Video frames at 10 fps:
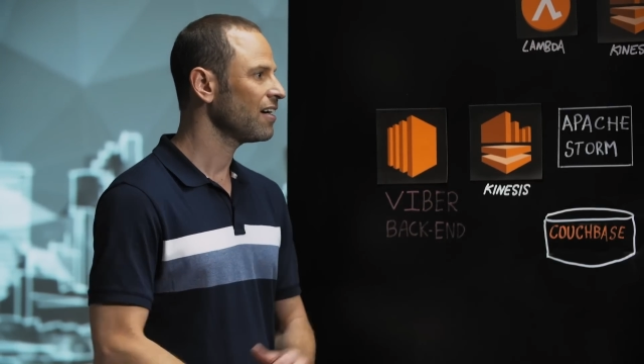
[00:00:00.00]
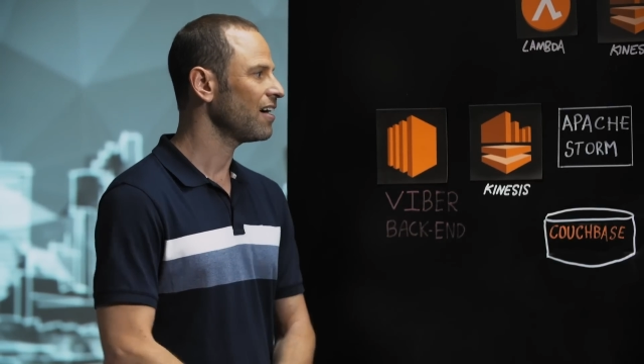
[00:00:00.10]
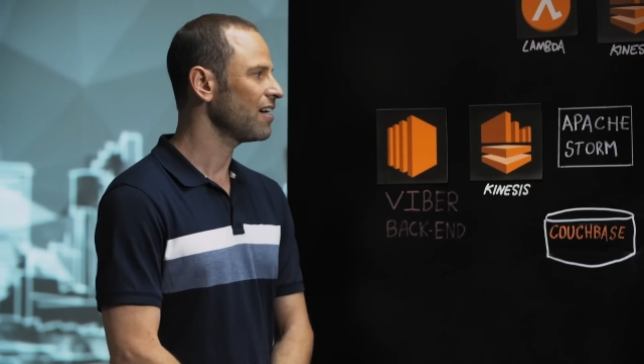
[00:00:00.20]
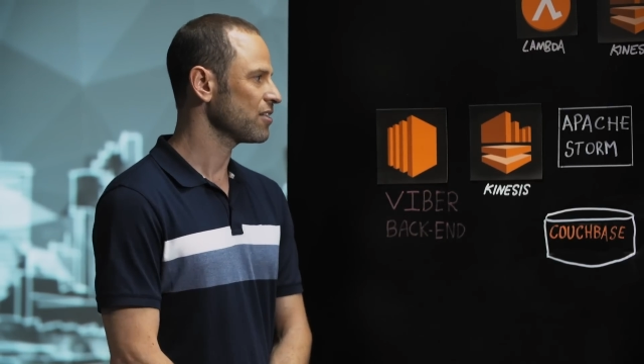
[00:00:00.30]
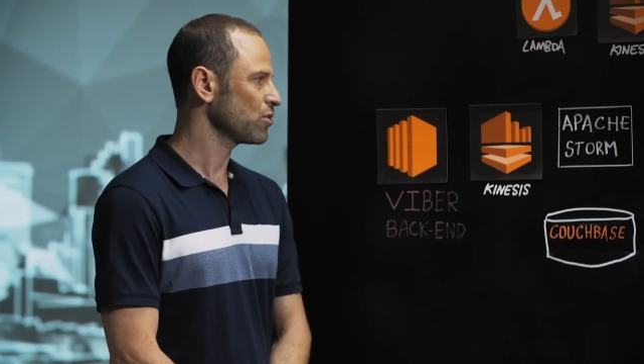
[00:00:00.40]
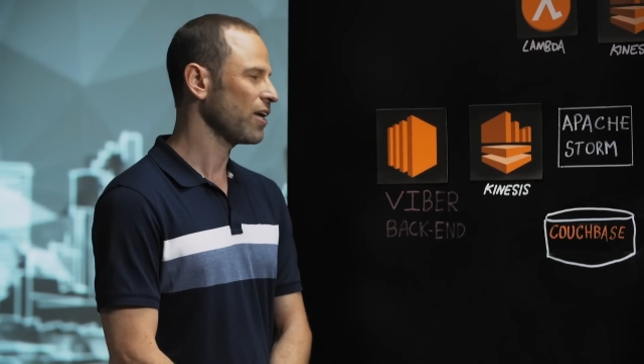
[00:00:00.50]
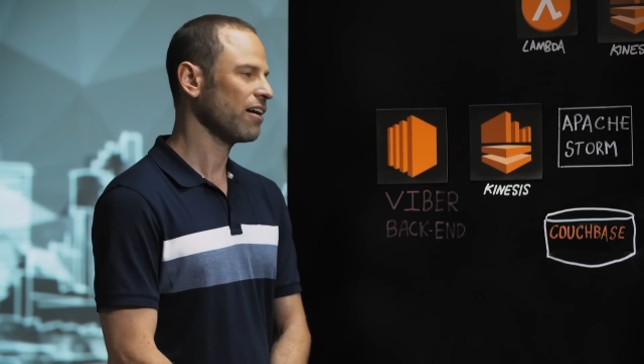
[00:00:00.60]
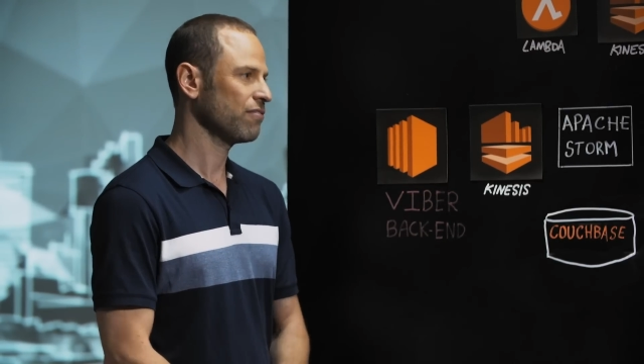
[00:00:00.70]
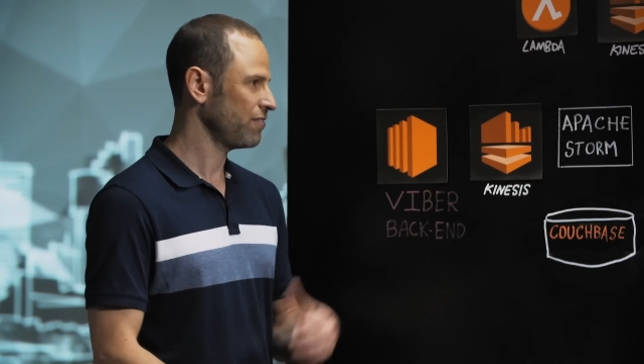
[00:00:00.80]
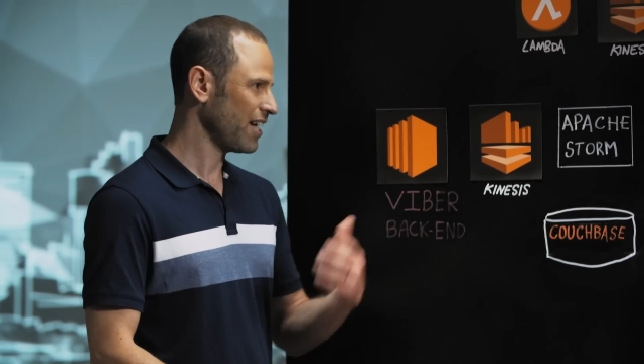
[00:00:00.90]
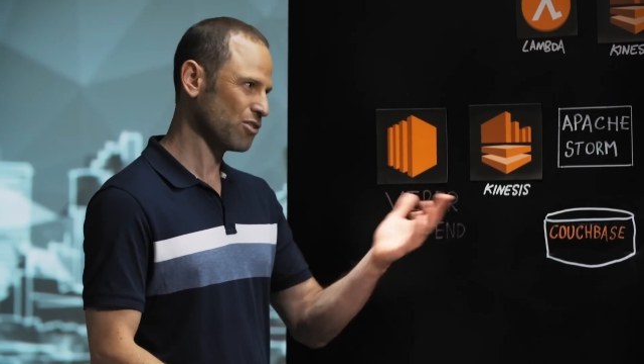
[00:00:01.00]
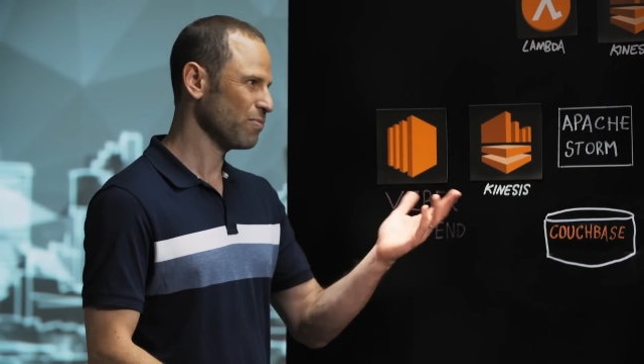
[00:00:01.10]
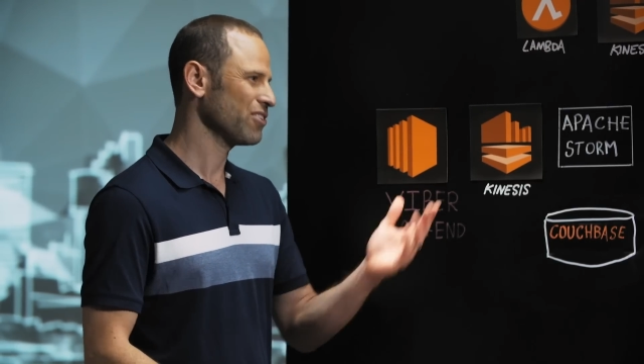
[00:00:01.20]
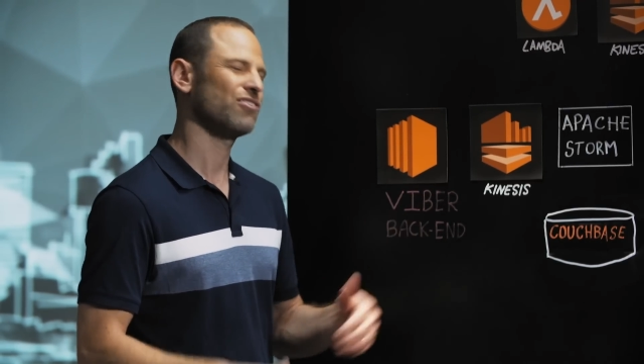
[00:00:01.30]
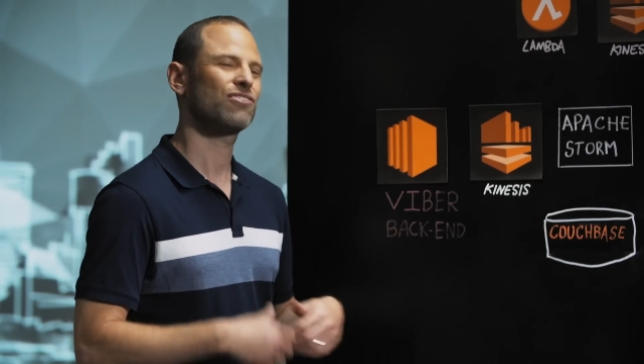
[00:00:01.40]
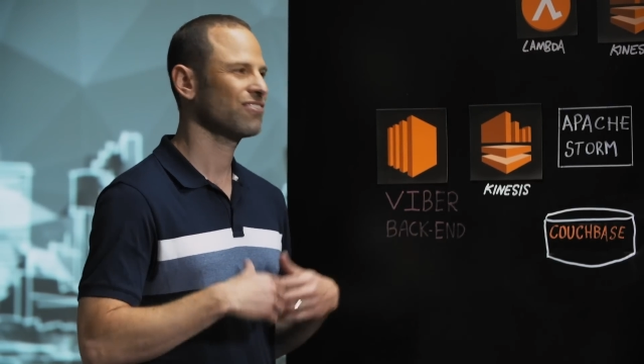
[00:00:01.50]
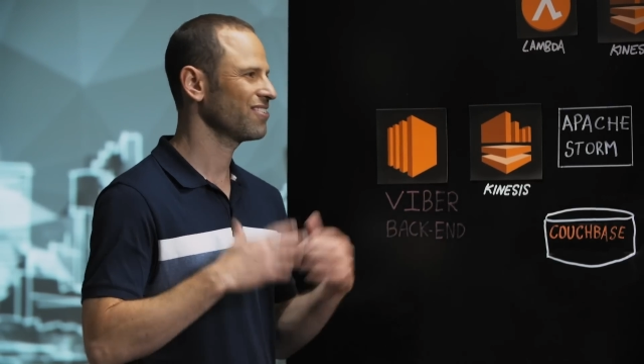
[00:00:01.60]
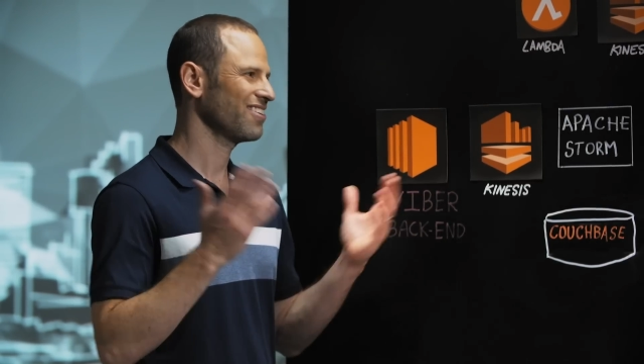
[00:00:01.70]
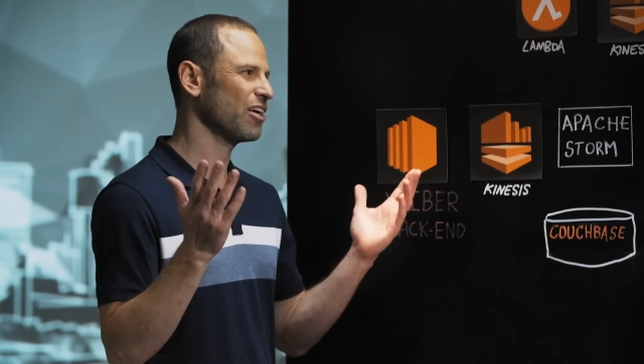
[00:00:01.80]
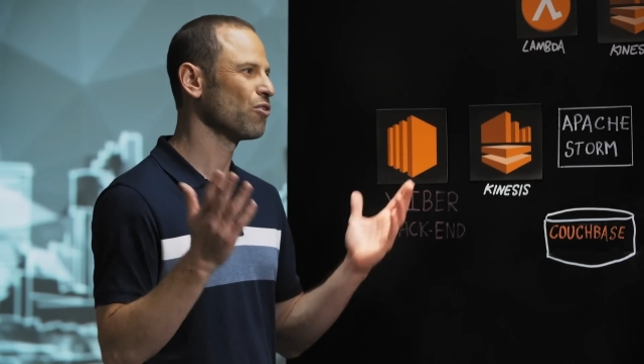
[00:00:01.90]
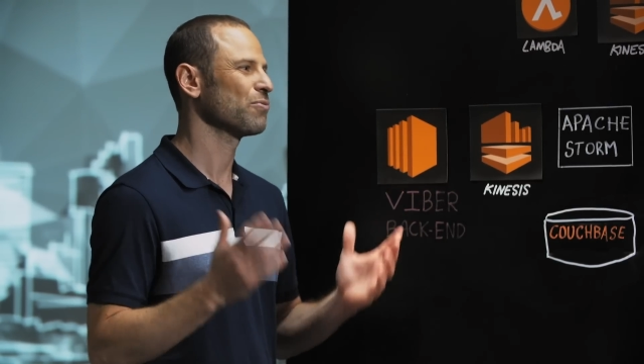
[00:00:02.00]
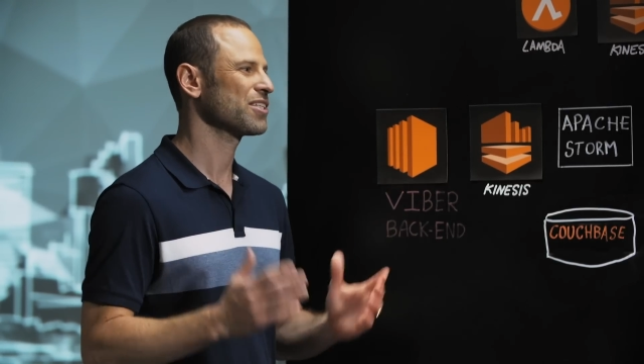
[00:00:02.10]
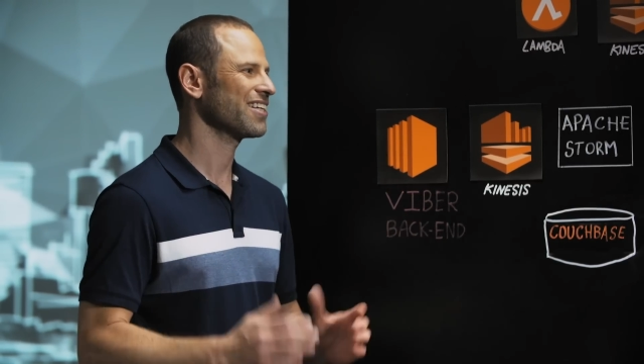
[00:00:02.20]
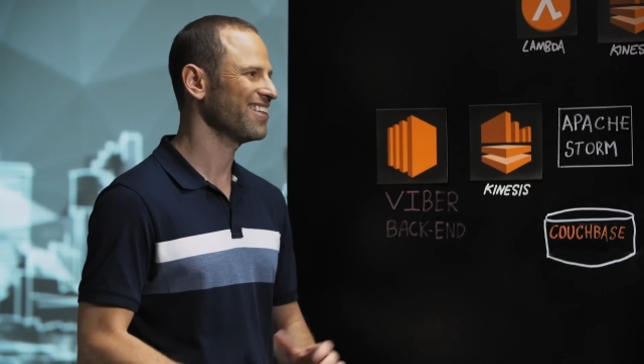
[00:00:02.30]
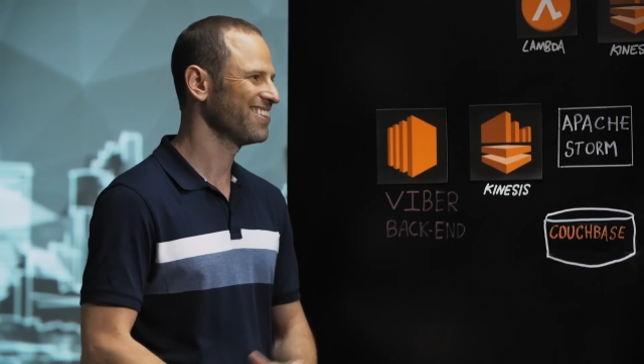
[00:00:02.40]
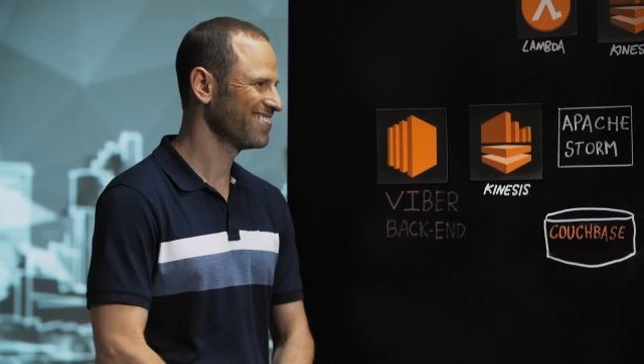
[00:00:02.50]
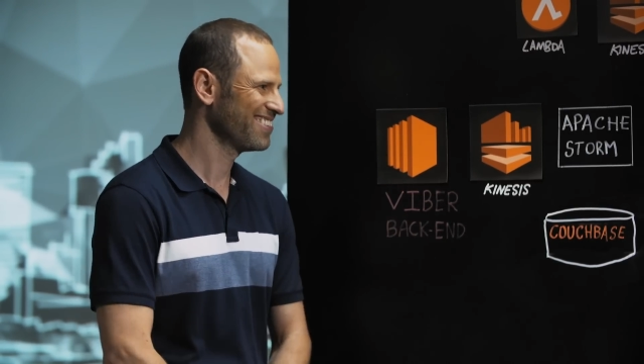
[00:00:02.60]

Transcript: Uh, so we have, as you mentioned, enormous scale.